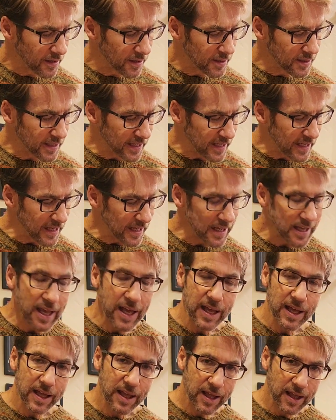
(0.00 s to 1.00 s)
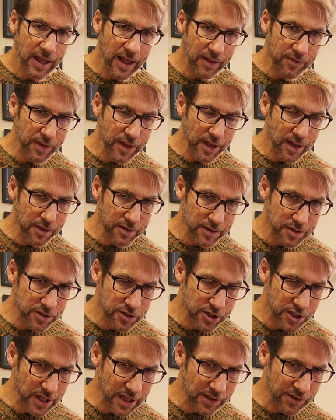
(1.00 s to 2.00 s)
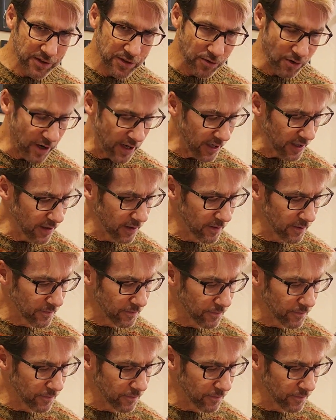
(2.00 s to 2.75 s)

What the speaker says: D and the G string,